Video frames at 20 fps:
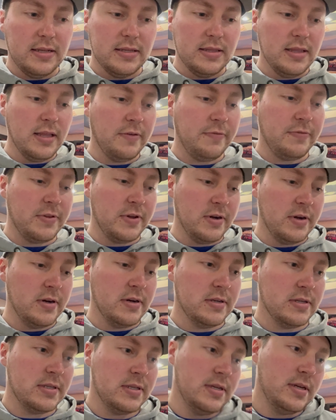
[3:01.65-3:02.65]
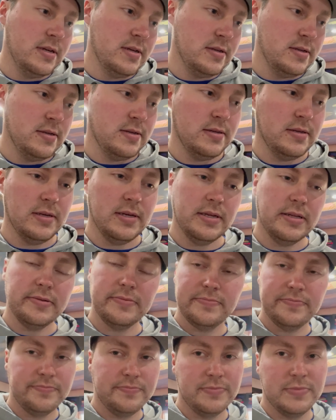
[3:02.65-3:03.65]
lifters and
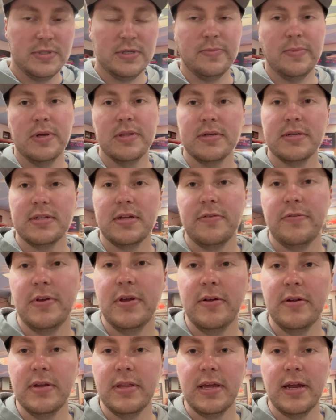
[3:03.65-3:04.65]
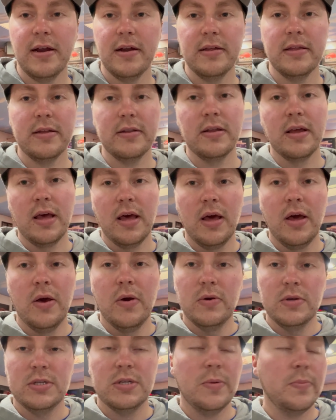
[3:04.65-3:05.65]
some other stuff here and there, and then
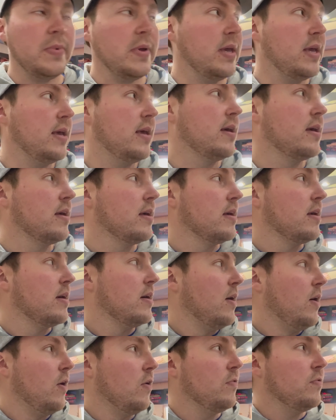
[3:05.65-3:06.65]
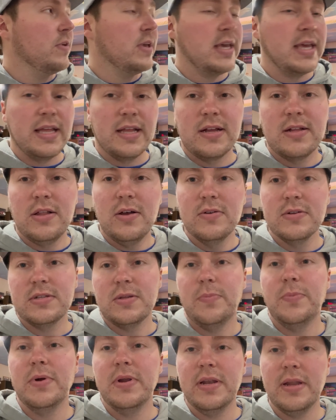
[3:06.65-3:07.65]
should be hopefully getting close to
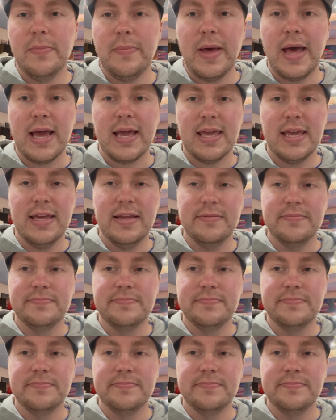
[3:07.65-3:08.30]
putting it back in.